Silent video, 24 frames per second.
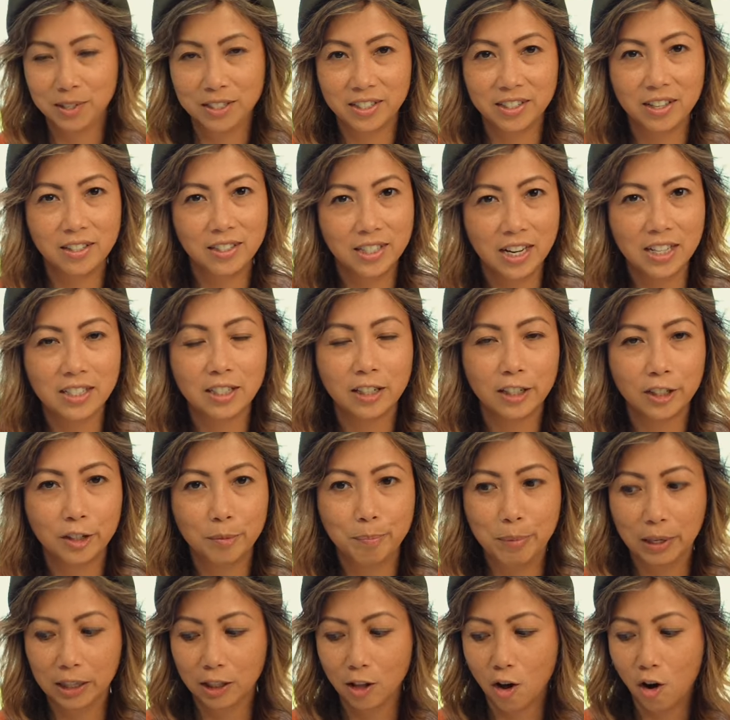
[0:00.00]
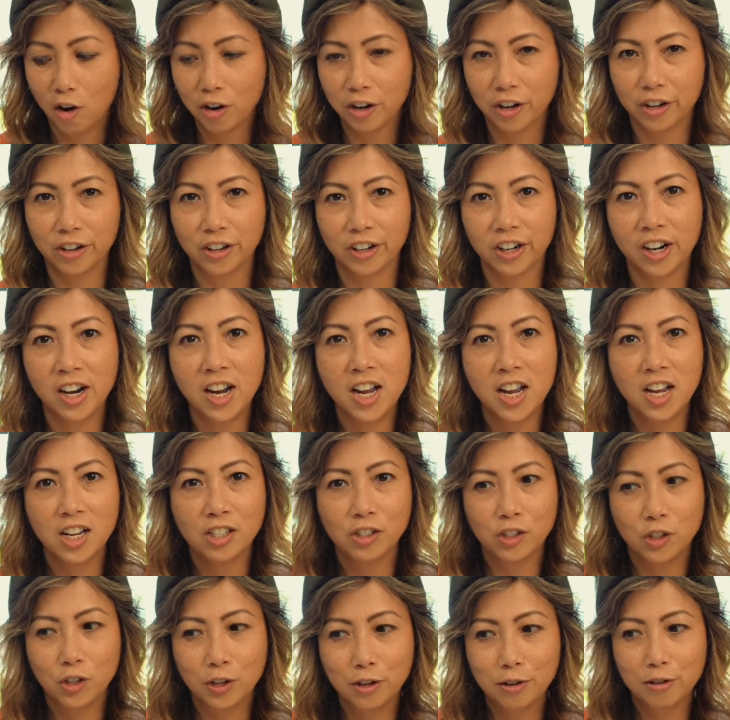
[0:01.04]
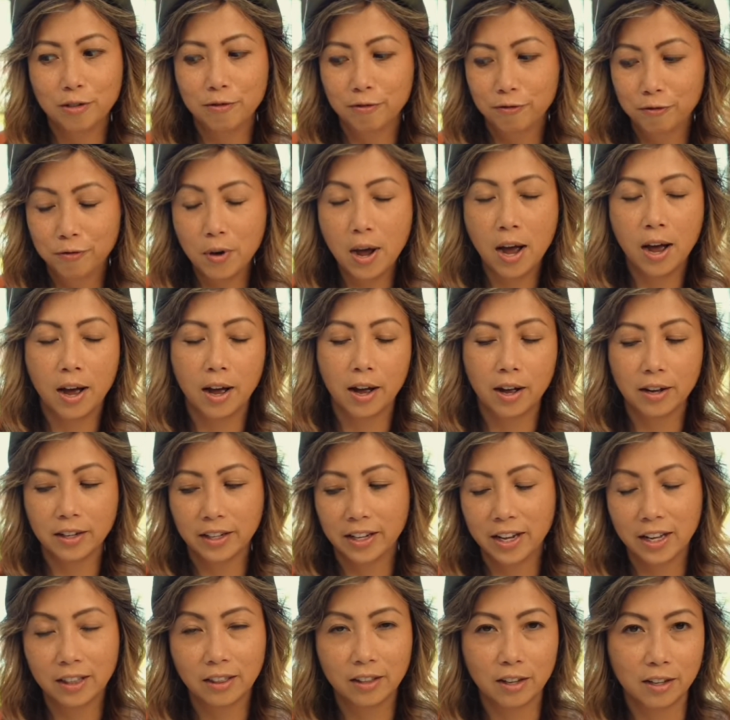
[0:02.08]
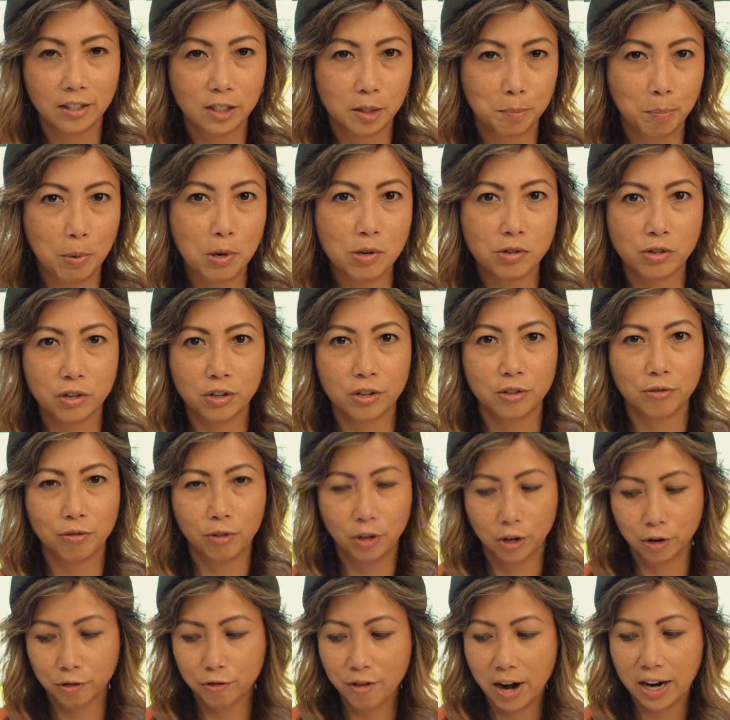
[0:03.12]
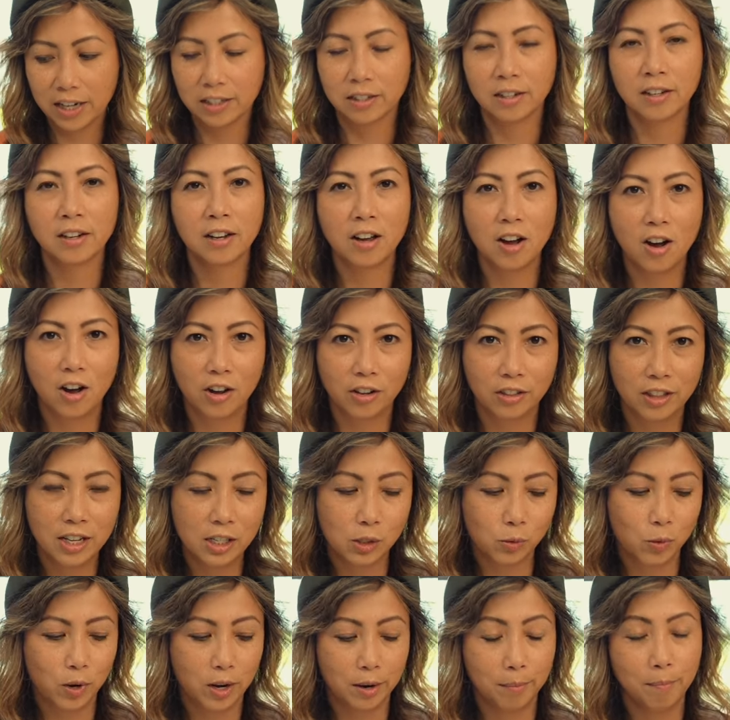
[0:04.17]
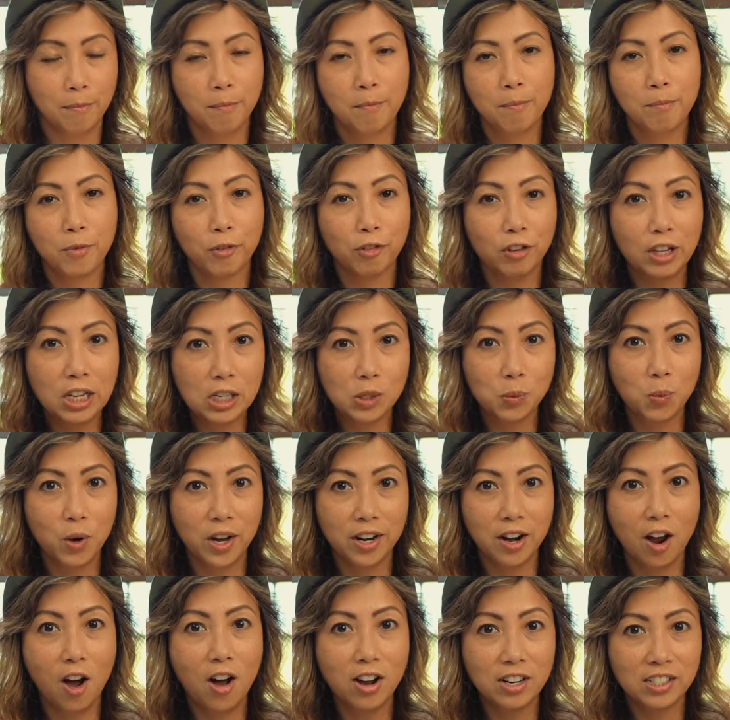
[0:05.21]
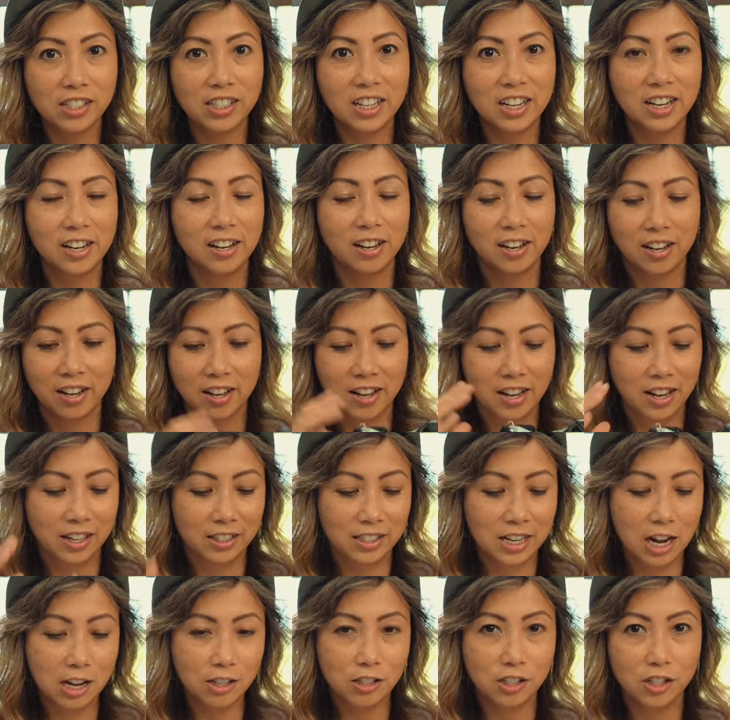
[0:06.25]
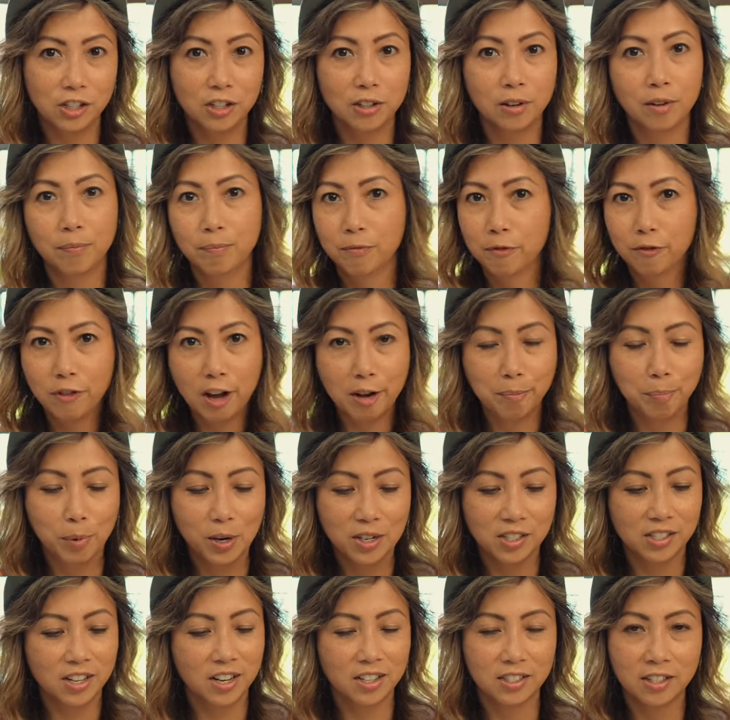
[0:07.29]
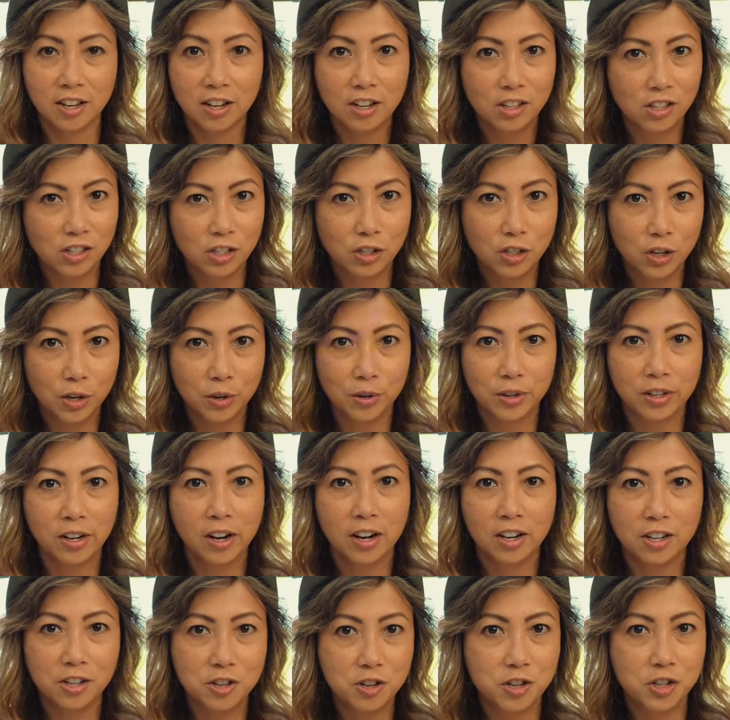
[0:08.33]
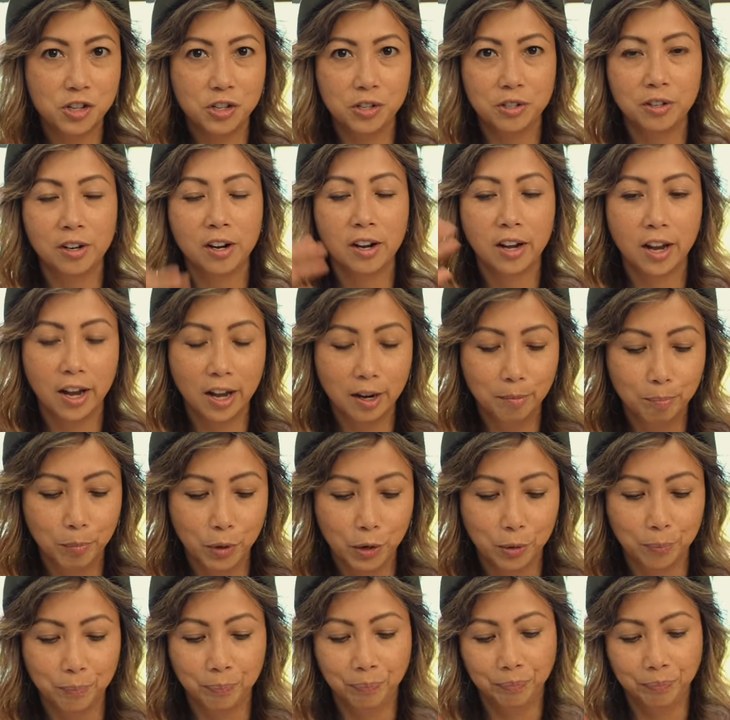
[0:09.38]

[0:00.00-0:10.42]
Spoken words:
It takes a little bit longer to get the exposure correct on this one. For this one, honestly, it tells you 5.6, you do it, you shoot, and boom.